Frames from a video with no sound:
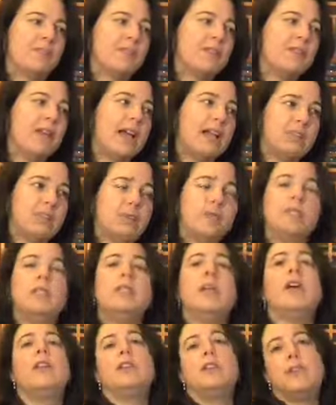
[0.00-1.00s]
That's really
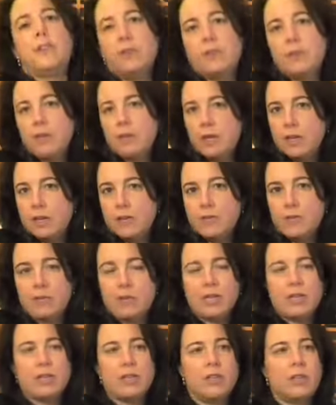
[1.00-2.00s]
not true in
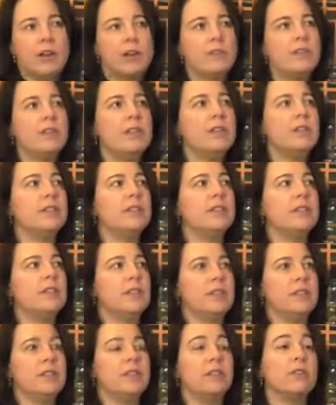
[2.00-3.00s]
information governance.
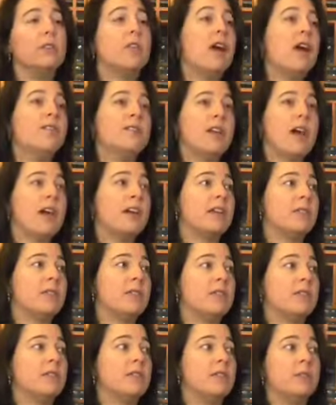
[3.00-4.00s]
These are live
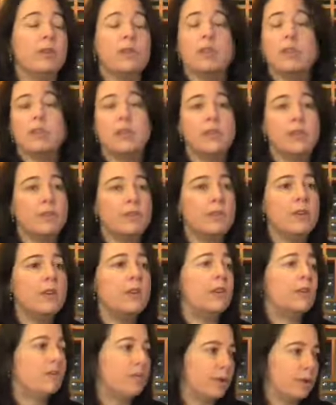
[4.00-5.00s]
documents. They're going to live
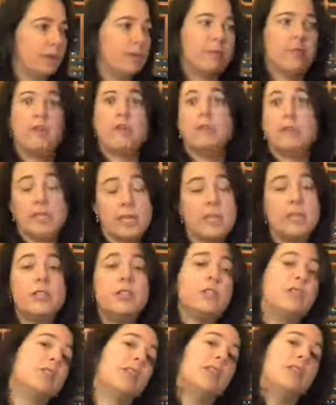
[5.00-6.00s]
for whatever their
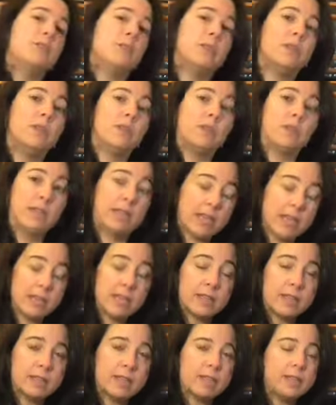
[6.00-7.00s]
retention schedule
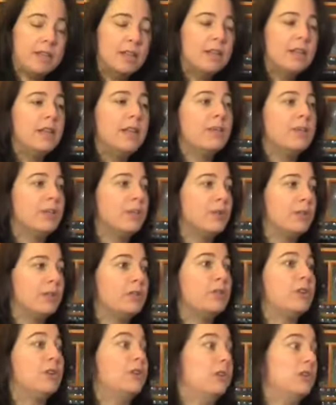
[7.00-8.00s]
is, and they're going
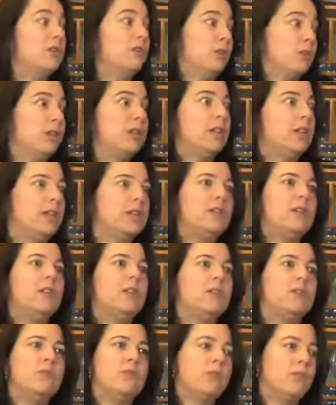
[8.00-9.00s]
to certainly
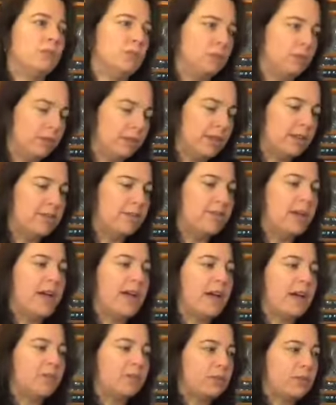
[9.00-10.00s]
continue to live
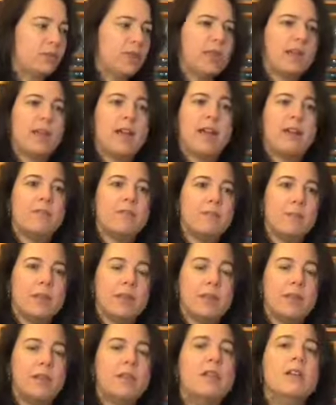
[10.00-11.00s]
after they have
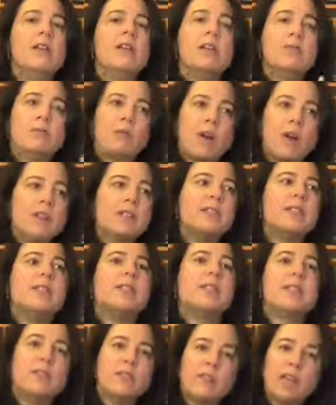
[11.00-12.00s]
been
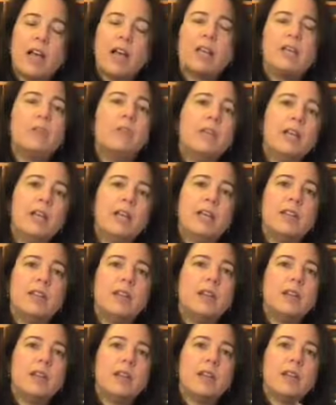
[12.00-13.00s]
processed and
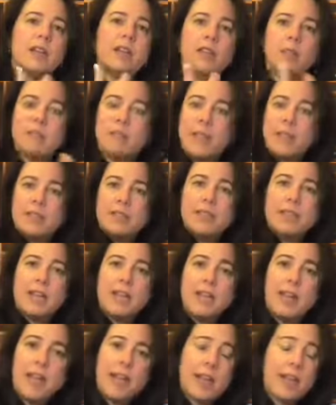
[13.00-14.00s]
evaluated and
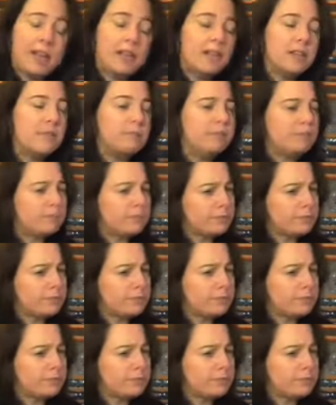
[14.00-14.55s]
metadata added.